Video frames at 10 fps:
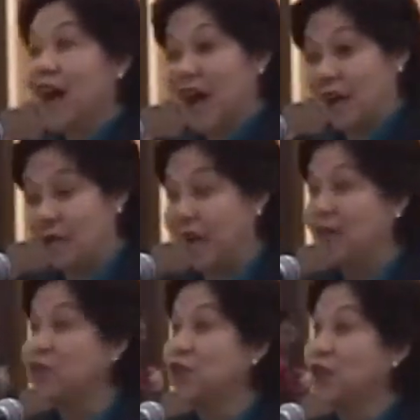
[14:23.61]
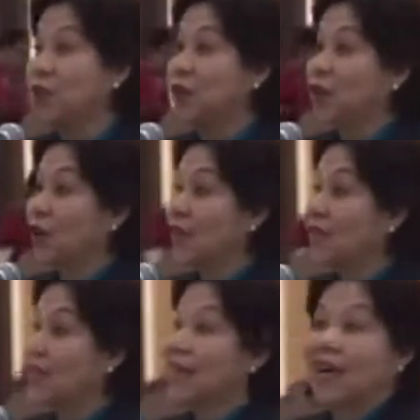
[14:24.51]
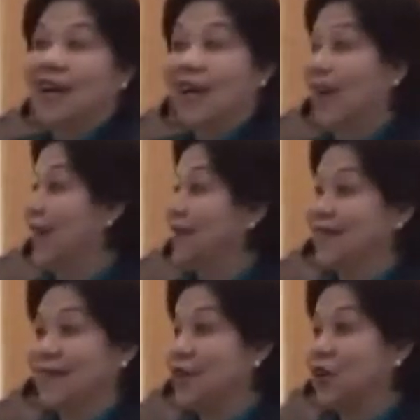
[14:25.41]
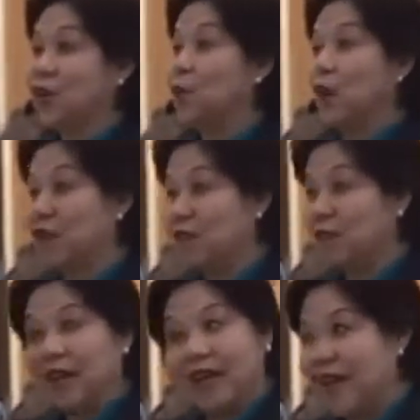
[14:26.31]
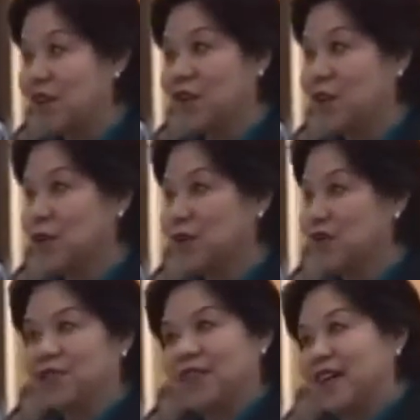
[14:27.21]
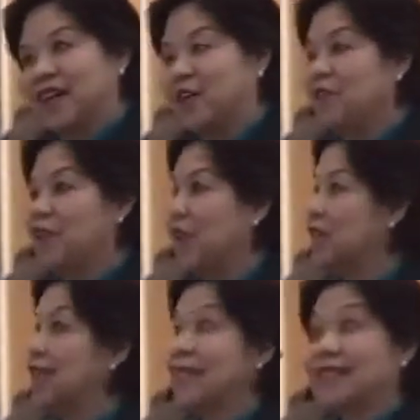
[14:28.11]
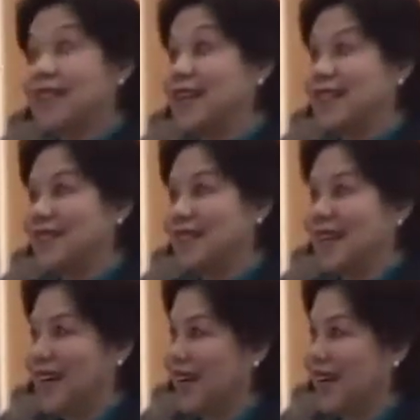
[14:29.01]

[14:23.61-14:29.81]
I met John Holt, and, you know, one of my heroes of the 60s.